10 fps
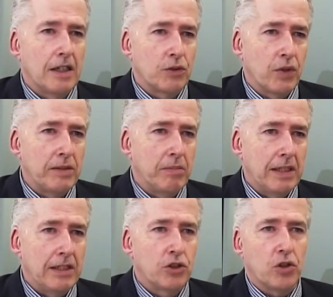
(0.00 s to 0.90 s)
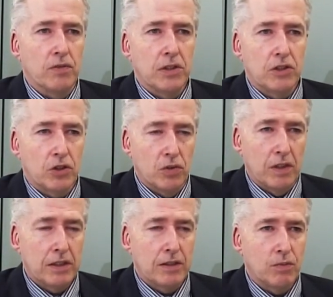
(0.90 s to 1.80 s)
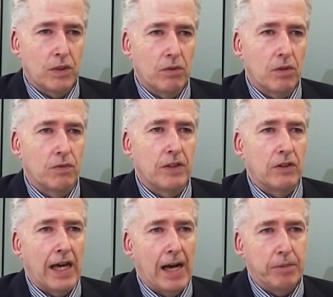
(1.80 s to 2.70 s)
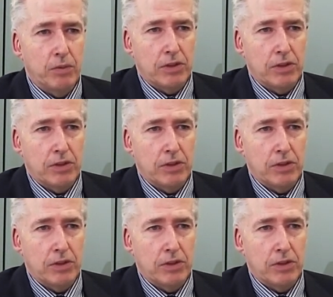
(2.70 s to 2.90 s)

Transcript: a great many services to us, and we were very happy with